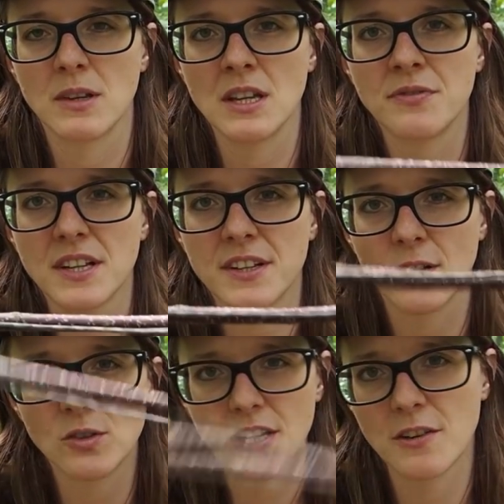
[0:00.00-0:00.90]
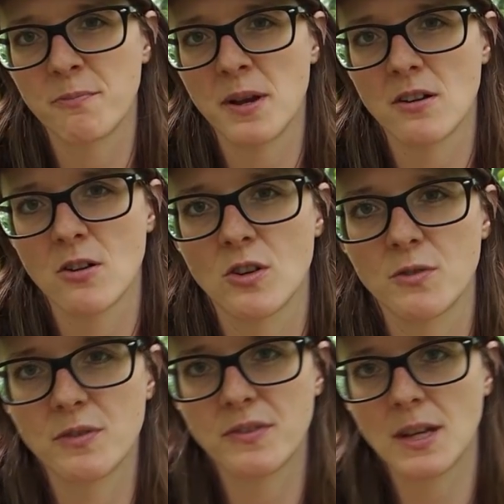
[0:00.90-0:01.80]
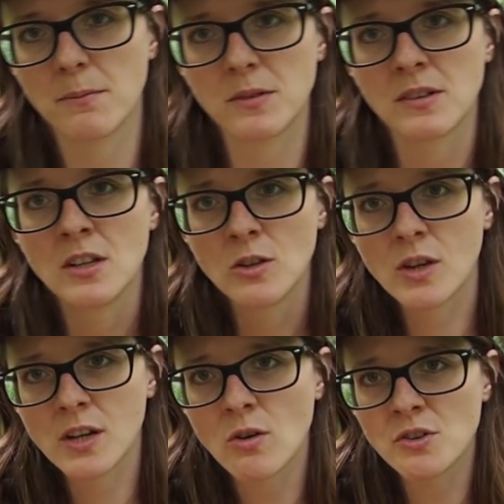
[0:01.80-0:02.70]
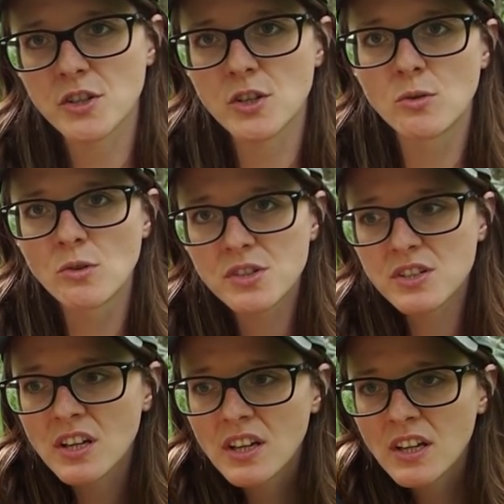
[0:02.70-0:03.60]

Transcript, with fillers: If they don't have paracord with them, you can also use